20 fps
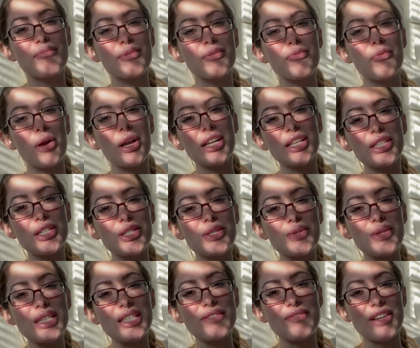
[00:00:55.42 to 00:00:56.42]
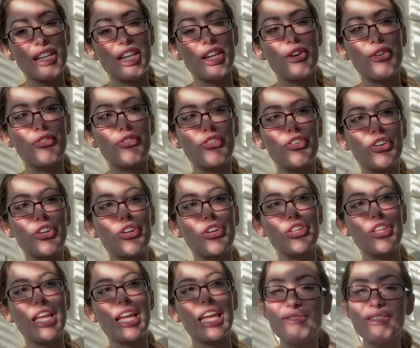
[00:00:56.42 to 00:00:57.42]
been wanting to do this video for
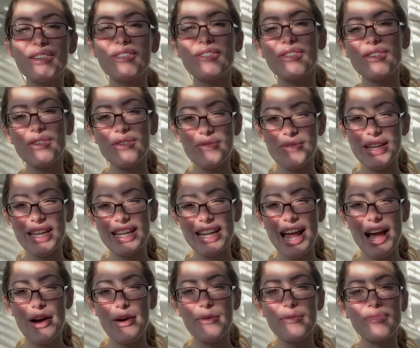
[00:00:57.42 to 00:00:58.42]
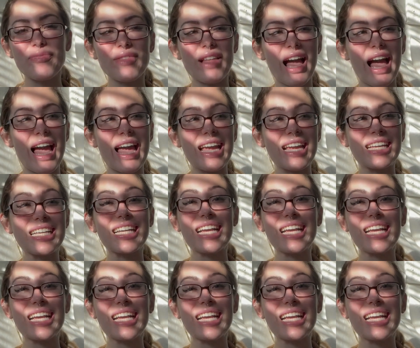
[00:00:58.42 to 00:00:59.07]
like a bit over a week now. I